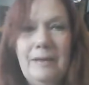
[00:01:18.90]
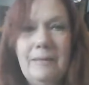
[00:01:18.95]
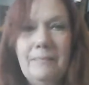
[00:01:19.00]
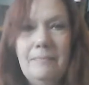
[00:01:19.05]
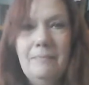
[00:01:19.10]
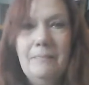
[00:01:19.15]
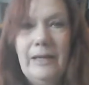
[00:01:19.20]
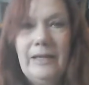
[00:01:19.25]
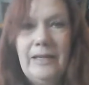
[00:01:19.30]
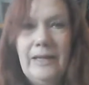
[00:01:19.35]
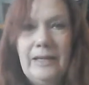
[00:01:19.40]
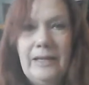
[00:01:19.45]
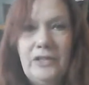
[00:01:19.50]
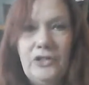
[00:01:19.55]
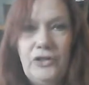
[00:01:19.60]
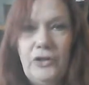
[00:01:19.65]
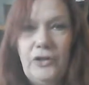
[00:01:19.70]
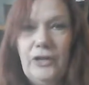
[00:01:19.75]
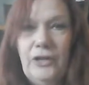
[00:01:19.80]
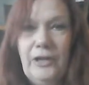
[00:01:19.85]
my dad
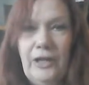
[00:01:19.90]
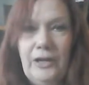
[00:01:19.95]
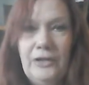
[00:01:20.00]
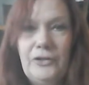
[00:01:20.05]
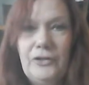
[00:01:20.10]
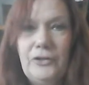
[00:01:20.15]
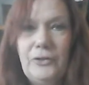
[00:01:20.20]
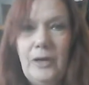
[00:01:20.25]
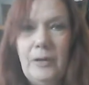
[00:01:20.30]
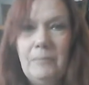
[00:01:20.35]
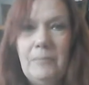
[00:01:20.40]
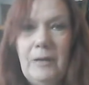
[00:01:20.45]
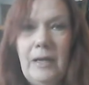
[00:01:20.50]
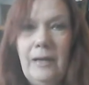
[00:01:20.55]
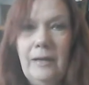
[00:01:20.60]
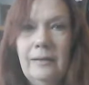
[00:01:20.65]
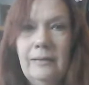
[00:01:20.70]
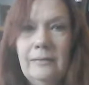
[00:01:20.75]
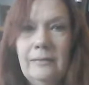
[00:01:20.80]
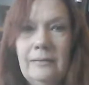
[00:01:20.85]
started lecturing
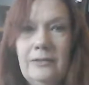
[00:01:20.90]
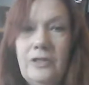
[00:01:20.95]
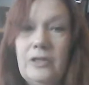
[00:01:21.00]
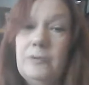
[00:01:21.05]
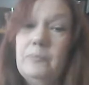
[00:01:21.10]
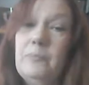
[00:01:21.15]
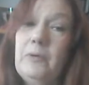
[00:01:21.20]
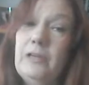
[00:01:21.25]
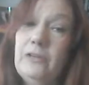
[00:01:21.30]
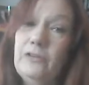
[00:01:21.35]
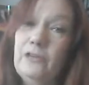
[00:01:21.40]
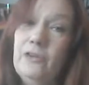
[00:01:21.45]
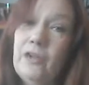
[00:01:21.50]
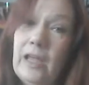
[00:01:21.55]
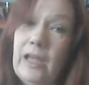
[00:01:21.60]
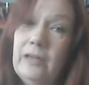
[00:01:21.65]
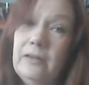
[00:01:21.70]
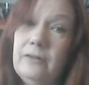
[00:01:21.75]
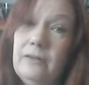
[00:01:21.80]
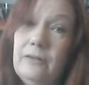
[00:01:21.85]
me. Just because you
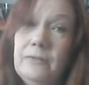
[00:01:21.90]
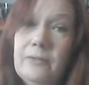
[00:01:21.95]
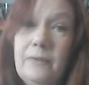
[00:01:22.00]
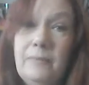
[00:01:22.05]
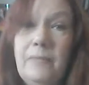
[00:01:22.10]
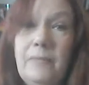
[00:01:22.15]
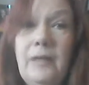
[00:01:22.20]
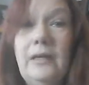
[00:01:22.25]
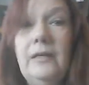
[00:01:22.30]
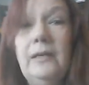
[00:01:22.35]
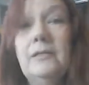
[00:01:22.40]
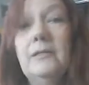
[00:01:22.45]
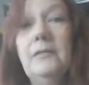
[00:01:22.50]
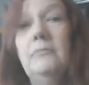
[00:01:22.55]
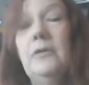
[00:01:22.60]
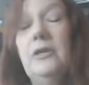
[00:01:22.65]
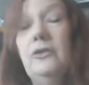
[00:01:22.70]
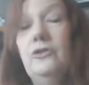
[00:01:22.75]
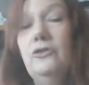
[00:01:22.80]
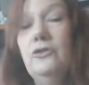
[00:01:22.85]
can do something doesn't
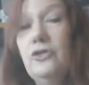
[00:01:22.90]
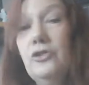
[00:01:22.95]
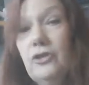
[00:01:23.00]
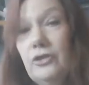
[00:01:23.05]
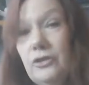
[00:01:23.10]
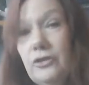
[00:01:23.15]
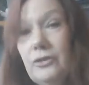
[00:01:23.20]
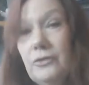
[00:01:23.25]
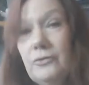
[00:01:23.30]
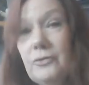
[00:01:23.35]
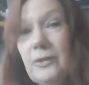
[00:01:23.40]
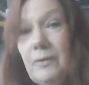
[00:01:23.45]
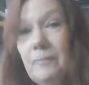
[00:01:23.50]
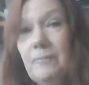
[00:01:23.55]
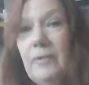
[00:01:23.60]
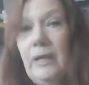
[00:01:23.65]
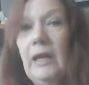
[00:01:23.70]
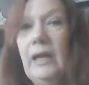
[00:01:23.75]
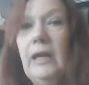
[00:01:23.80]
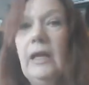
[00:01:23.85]
mean you should do
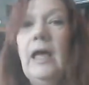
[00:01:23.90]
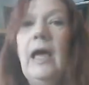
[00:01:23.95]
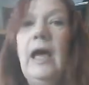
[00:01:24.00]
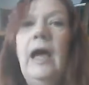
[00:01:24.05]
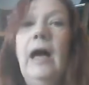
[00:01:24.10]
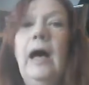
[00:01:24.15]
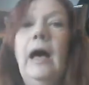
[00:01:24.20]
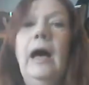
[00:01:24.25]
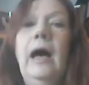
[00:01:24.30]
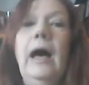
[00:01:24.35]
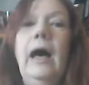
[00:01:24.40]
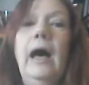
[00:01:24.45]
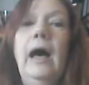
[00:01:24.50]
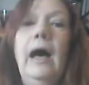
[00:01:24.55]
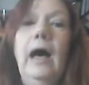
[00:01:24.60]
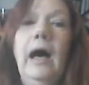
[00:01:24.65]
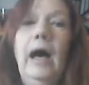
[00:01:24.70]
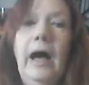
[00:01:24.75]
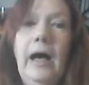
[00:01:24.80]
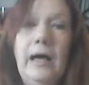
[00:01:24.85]
something.
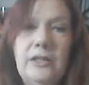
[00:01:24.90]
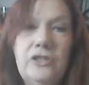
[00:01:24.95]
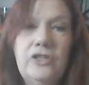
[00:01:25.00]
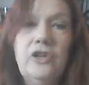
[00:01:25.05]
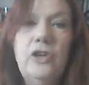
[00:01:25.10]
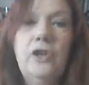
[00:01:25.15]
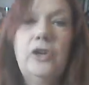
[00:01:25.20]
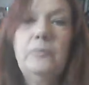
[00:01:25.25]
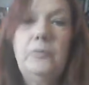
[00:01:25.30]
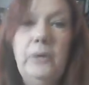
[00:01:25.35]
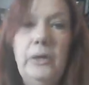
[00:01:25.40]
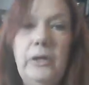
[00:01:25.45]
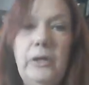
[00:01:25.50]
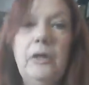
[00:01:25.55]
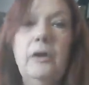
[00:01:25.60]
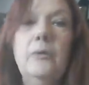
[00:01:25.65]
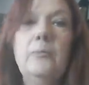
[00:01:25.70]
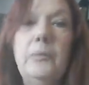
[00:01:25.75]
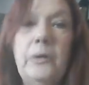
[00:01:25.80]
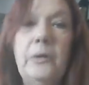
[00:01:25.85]
I started putting
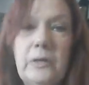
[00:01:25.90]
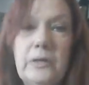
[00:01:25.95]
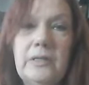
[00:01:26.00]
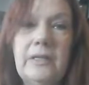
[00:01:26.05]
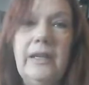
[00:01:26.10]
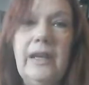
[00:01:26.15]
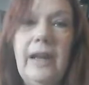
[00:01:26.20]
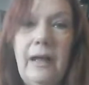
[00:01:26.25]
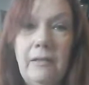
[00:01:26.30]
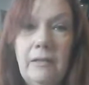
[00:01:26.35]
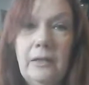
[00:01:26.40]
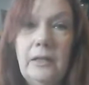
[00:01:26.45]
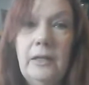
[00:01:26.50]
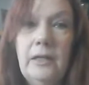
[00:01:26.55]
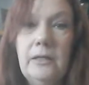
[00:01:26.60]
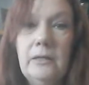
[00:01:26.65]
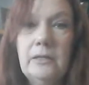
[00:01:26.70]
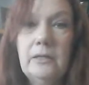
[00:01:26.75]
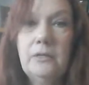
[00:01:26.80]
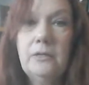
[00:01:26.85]
on
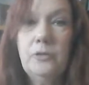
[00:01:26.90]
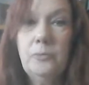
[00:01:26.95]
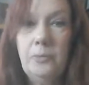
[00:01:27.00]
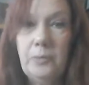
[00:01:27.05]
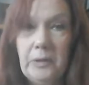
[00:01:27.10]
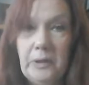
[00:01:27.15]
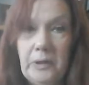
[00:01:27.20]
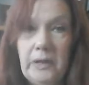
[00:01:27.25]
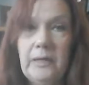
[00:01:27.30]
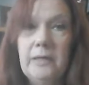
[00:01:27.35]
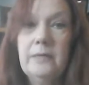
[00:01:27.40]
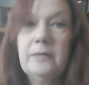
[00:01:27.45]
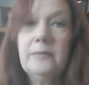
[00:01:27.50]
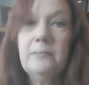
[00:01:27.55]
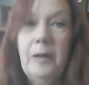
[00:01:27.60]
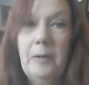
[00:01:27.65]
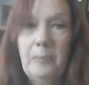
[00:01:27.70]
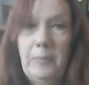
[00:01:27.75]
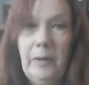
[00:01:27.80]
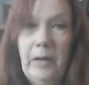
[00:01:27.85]
personalities to please
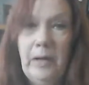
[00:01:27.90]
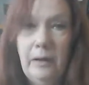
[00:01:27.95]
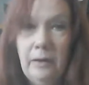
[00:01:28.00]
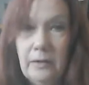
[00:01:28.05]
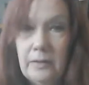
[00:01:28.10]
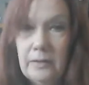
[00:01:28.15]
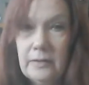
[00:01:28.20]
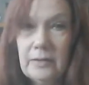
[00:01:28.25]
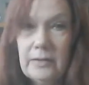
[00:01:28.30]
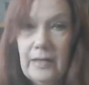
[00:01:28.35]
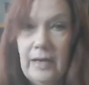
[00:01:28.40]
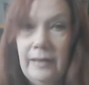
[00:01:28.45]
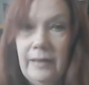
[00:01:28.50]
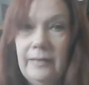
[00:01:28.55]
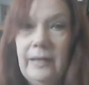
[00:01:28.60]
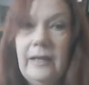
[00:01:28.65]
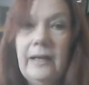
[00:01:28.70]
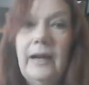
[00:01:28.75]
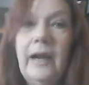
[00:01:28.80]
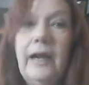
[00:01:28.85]
my parents. And
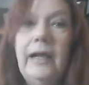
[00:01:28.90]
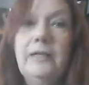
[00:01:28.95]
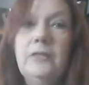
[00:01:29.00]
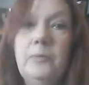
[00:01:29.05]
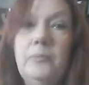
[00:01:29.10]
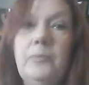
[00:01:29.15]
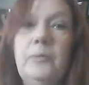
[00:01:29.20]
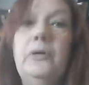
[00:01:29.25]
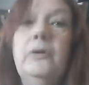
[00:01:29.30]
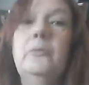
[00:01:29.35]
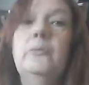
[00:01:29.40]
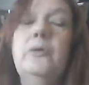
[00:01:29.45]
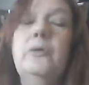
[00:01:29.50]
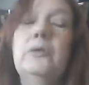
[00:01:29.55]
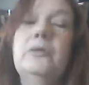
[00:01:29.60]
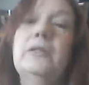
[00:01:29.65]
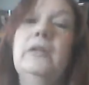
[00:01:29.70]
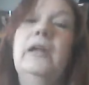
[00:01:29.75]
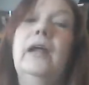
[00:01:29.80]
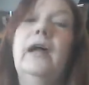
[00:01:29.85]
then I had to put on
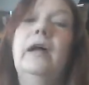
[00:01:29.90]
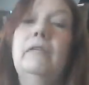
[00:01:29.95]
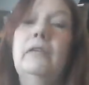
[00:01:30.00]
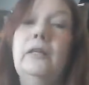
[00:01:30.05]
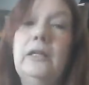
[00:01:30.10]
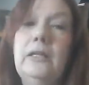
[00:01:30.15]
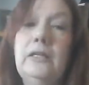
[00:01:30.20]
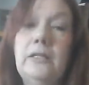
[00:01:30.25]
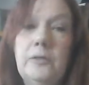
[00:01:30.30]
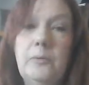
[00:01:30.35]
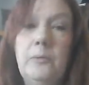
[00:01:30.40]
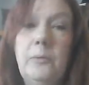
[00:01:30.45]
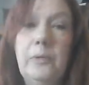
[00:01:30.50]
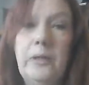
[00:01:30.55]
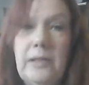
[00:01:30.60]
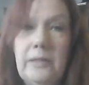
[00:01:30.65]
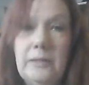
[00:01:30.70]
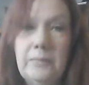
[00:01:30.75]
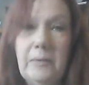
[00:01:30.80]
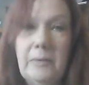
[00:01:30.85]
personalities to
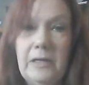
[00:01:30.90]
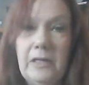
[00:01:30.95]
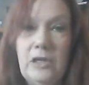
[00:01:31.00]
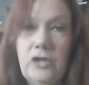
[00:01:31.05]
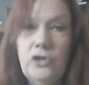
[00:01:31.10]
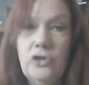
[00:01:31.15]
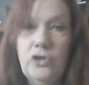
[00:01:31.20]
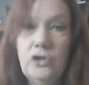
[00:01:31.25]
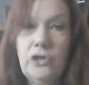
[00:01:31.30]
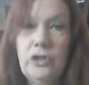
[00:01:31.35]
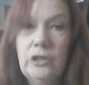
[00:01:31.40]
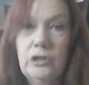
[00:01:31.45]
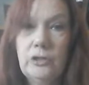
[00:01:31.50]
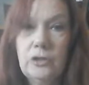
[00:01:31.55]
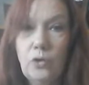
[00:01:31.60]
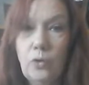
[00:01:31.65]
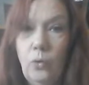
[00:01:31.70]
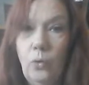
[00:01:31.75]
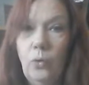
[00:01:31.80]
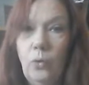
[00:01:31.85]
please my teachers at
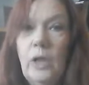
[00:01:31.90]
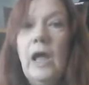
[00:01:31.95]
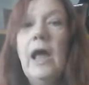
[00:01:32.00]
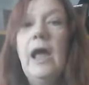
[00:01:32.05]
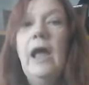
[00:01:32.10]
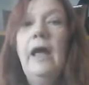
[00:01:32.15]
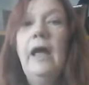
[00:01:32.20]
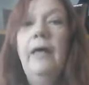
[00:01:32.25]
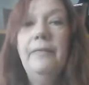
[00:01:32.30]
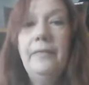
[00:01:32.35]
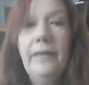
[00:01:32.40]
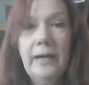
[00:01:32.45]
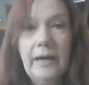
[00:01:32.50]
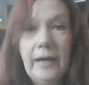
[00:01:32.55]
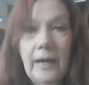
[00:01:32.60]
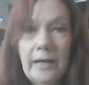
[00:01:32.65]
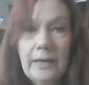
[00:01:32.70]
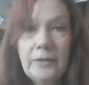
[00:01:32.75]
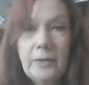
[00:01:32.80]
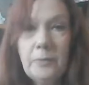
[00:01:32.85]
school. And then
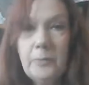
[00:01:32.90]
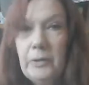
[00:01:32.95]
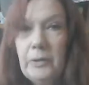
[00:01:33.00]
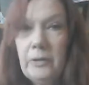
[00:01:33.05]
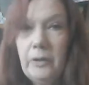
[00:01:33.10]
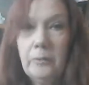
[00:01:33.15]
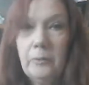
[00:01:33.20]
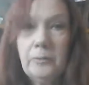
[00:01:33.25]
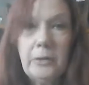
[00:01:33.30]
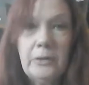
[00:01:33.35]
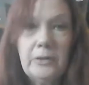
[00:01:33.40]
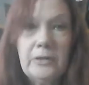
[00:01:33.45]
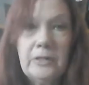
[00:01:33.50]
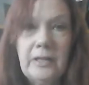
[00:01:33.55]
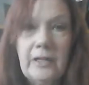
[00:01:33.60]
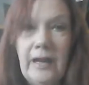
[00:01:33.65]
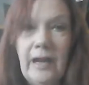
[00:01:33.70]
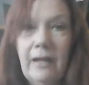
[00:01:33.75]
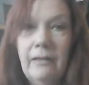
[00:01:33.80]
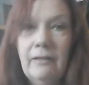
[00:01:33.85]
I had to put on
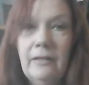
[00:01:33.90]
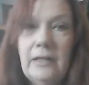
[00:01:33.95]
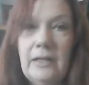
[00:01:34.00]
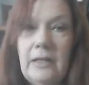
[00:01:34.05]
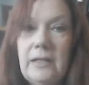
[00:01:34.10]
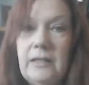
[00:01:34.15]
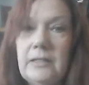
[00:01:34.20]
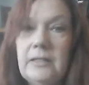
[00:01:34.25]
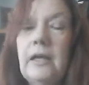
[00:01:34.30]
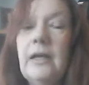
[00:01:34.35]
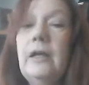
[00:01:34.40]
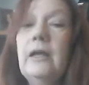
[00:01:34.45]
personalities